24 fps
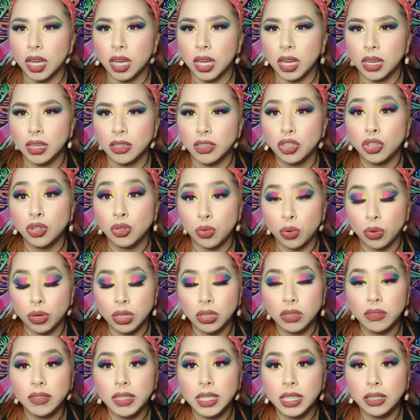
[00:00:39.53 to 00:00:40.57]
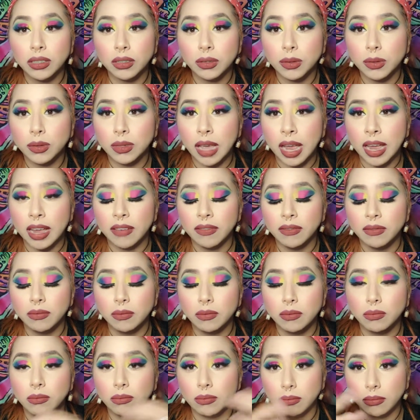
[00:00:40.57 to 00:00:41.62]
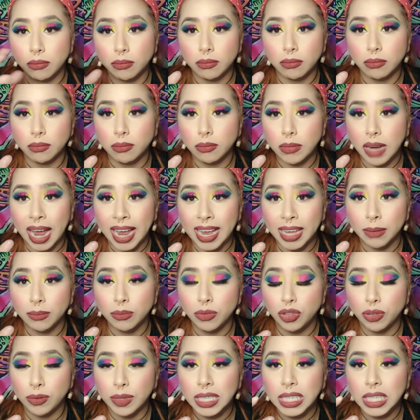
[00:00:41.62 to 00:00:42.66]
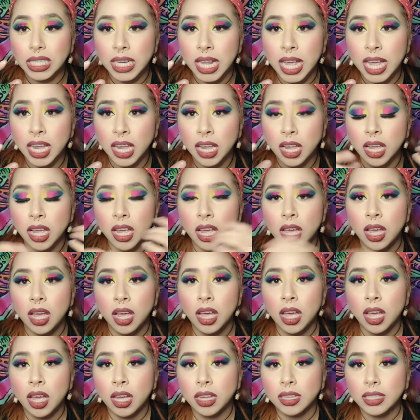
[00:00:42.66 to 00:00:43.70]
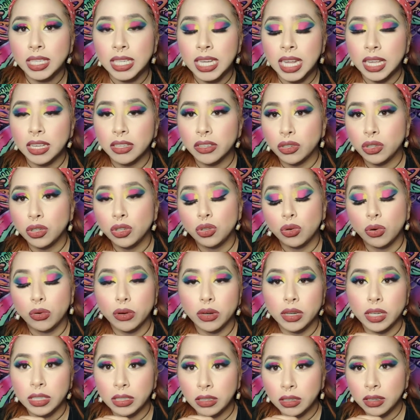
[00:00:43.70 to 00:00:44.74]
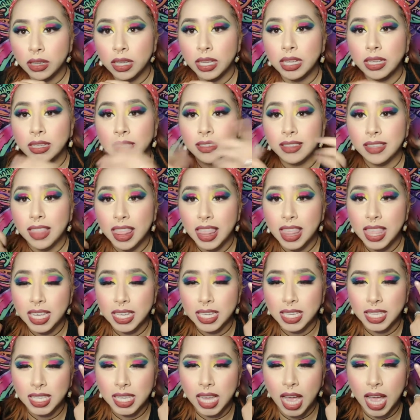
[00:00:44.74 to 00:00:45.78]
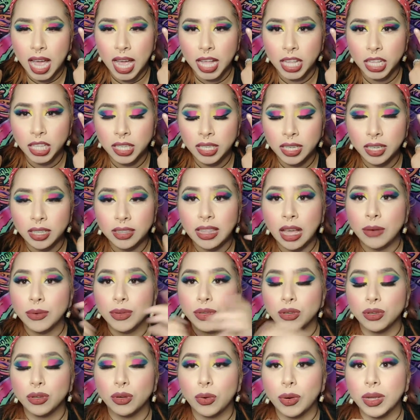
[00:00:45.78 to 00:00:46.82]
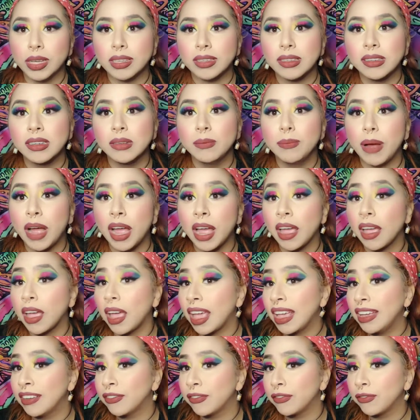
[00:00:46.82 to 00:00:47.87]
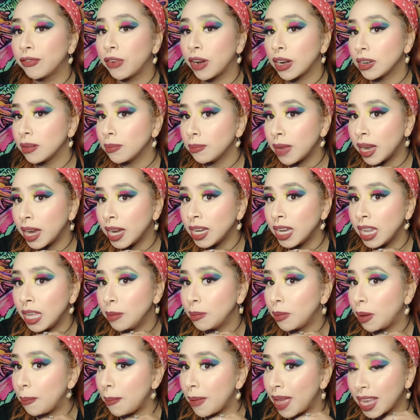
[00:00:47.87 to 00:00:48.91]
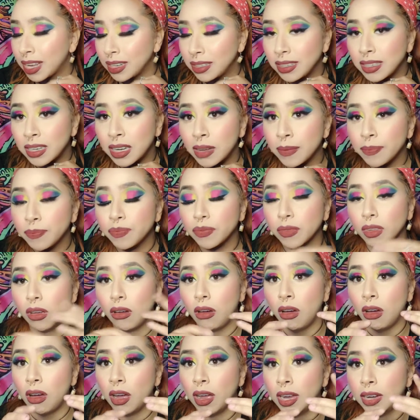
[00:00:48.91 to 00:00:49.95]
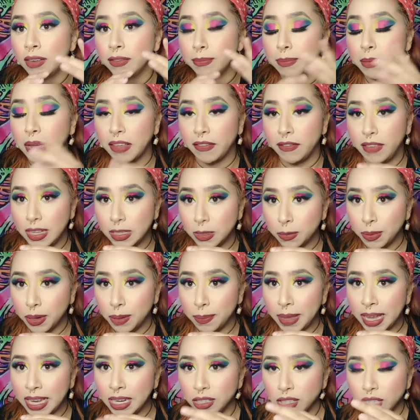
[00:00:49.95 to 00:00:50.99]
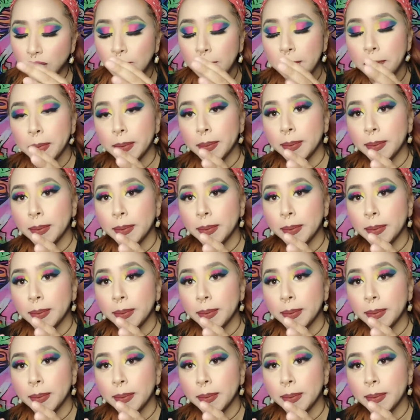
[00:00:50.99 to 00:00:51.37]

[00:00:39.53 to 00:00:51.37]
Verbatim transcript: uh, tutorial videos I have I am doing today. Today's tutorial is this eye look that was requested by a friend of mine named Amanda on my Facebook page